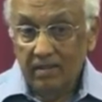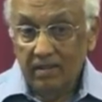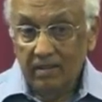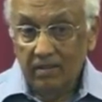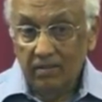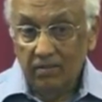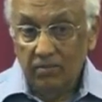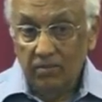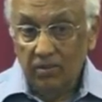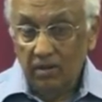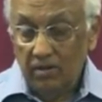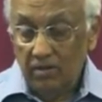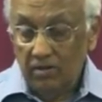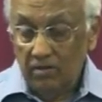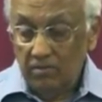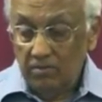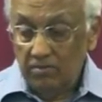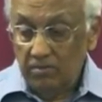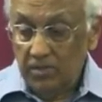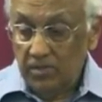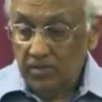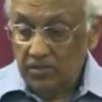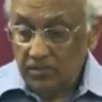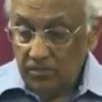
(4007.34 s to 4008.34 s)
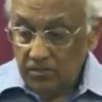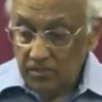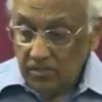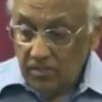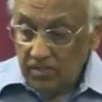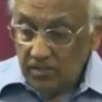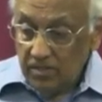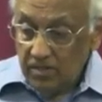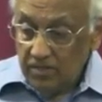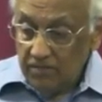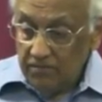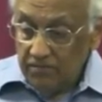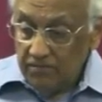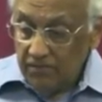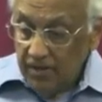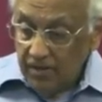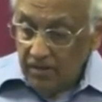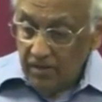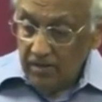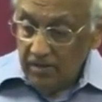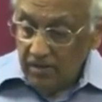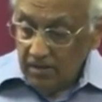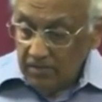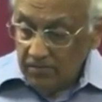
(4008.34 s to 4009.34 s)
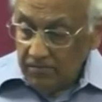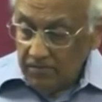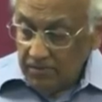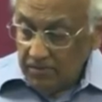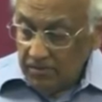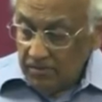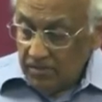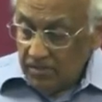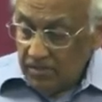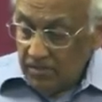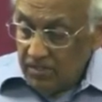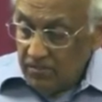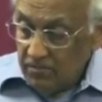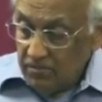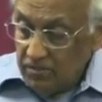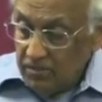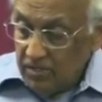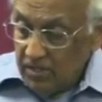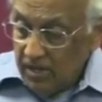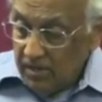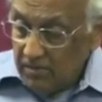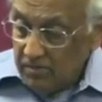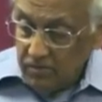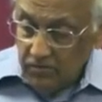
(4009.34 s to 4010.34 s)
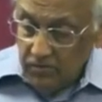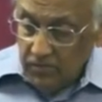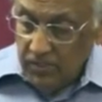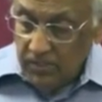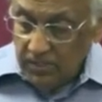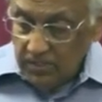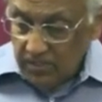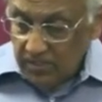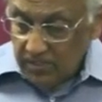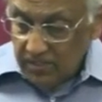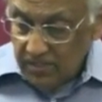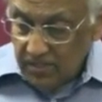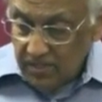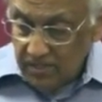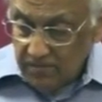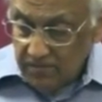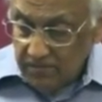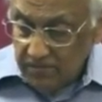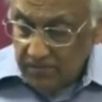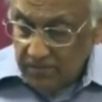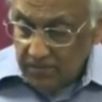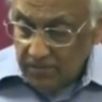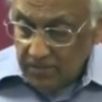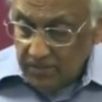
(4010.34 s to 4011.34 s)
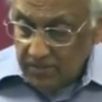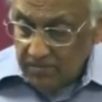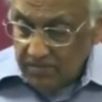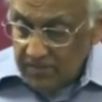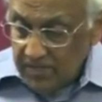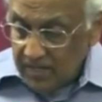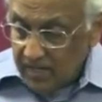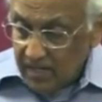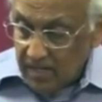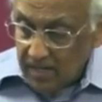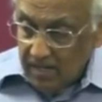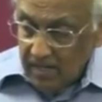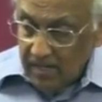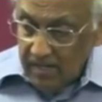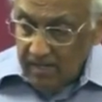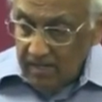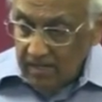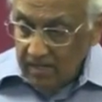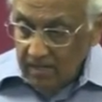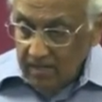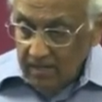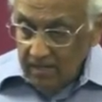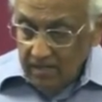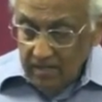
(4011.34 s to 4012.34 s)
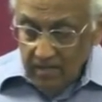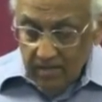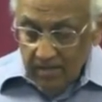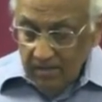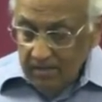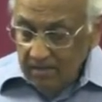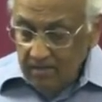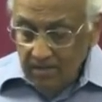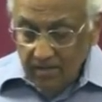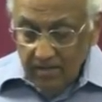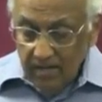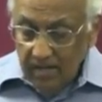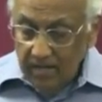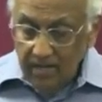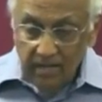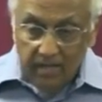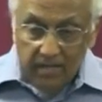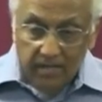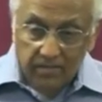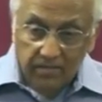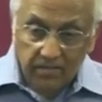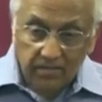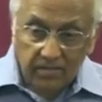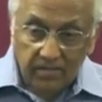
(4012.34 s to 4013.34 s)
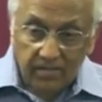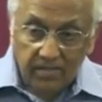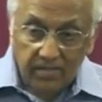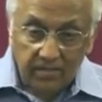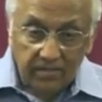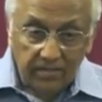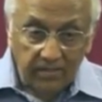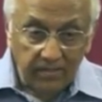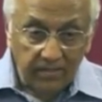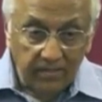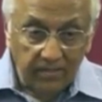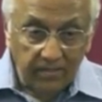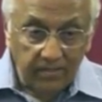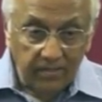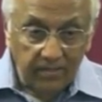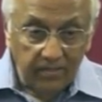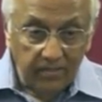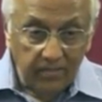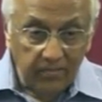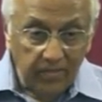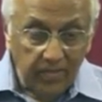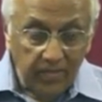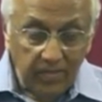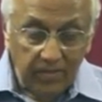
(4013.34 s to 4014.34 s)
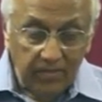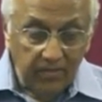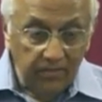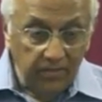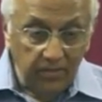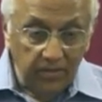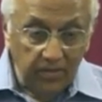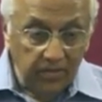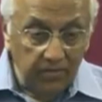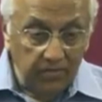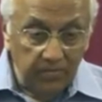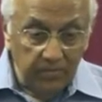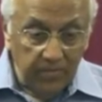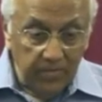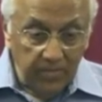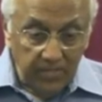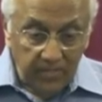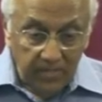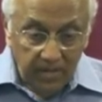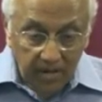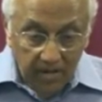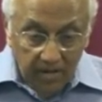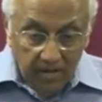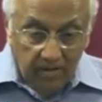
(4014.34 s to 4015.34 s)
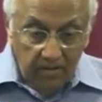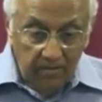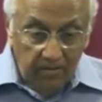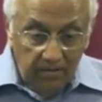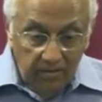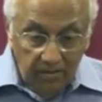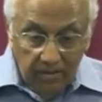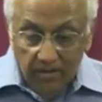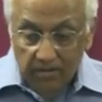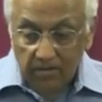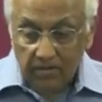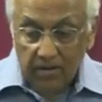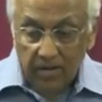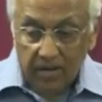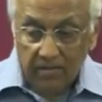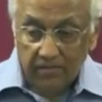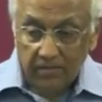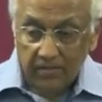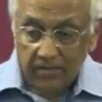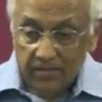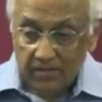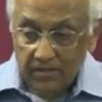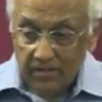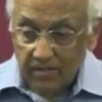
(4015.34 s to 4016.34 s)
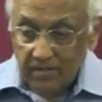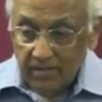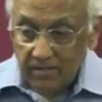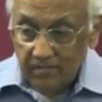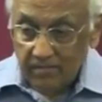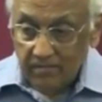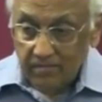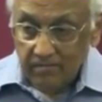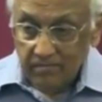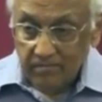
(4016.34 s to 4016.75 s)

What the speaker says: You thought it was because you didn't have faith enough, or you didn't use the name of Jesus enough, or some technique. The technique is only this. Submit. If you're a person under authority, you'll have authority.